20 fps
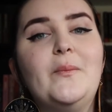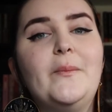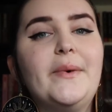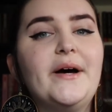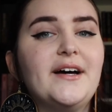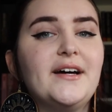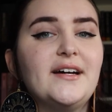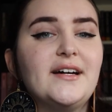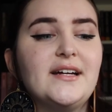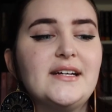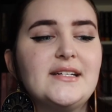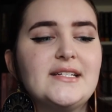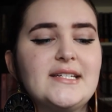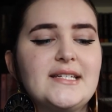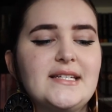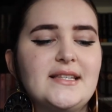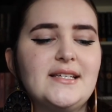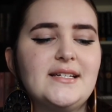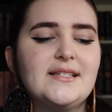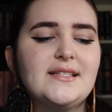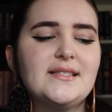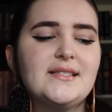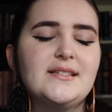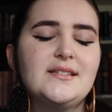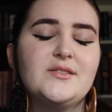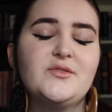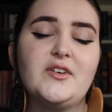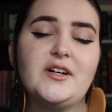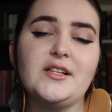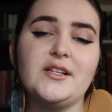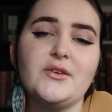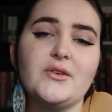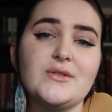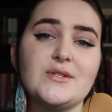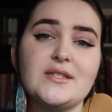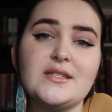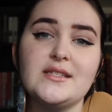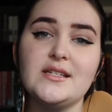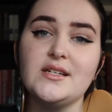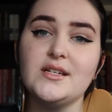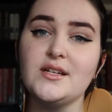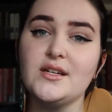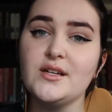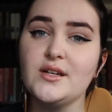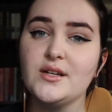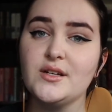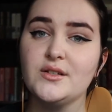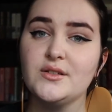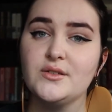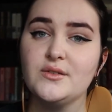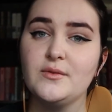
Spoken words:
But this follows the